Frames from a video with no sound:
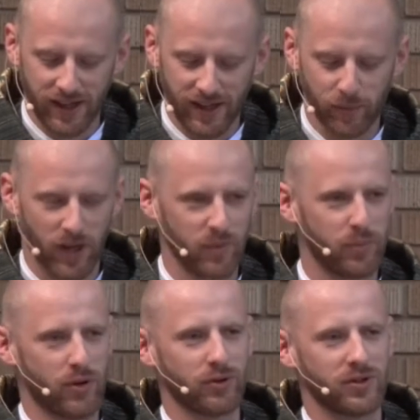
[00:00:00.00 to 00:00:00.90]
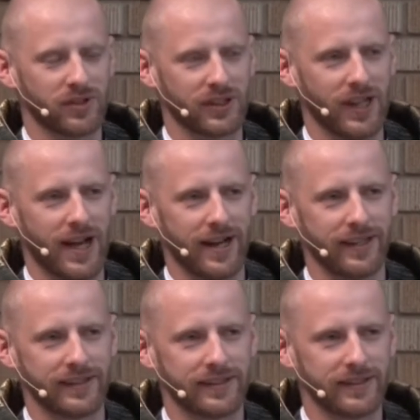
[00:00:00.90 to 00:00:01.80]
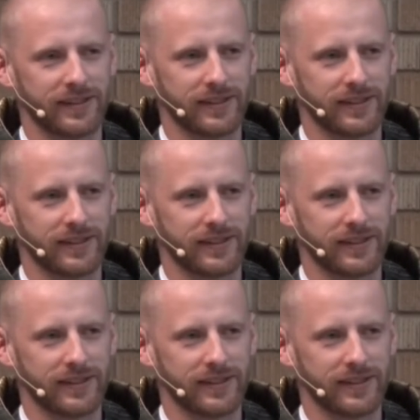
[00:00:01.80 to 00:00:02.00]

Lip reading: and my burden light"?